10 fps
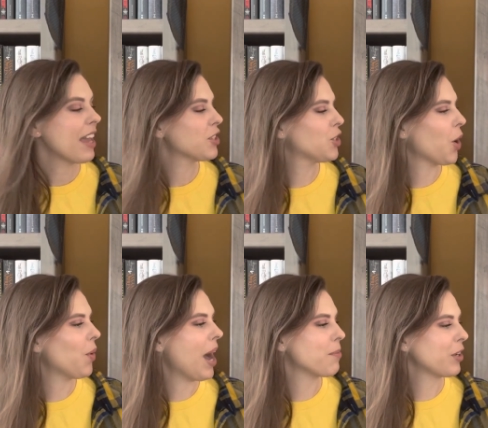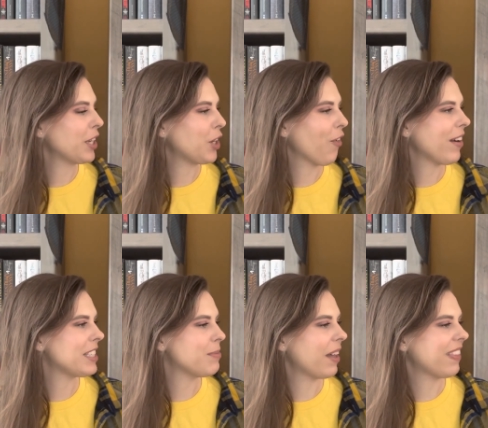So I'm really
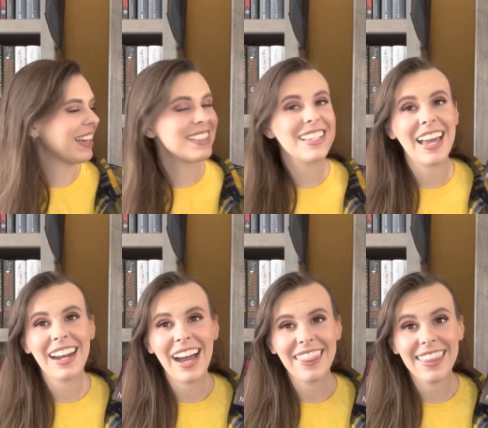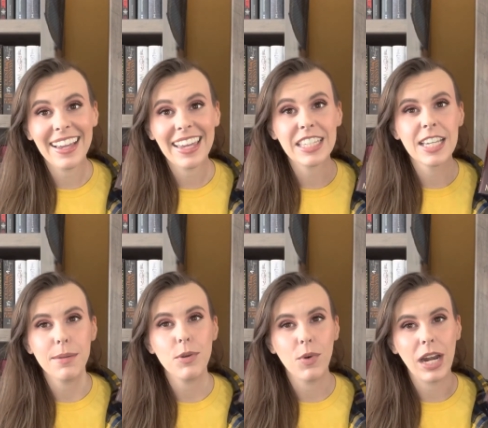curious about this, and I think it's gonna
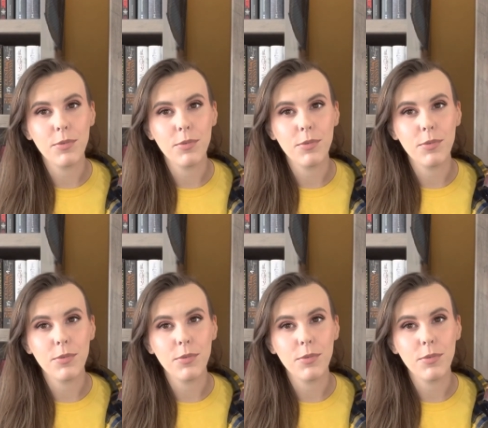be one I